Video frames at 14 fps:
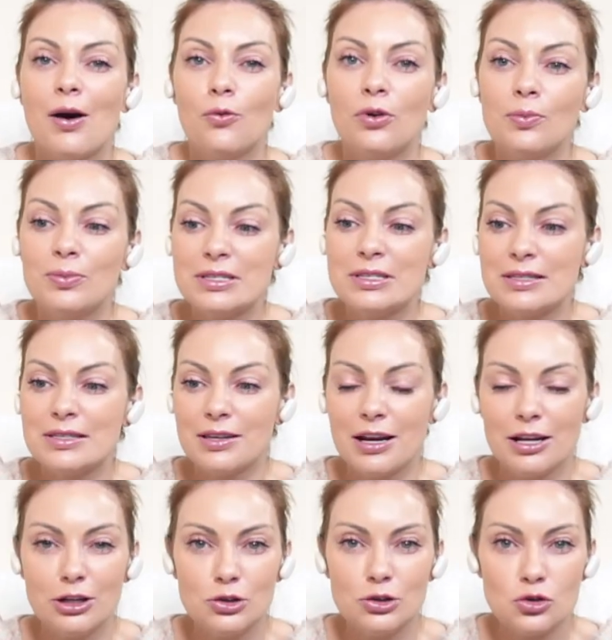I uh, will be
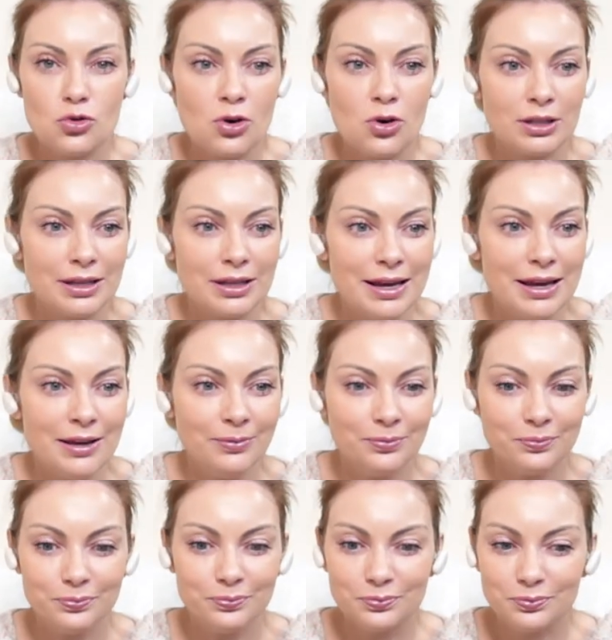starting shortly.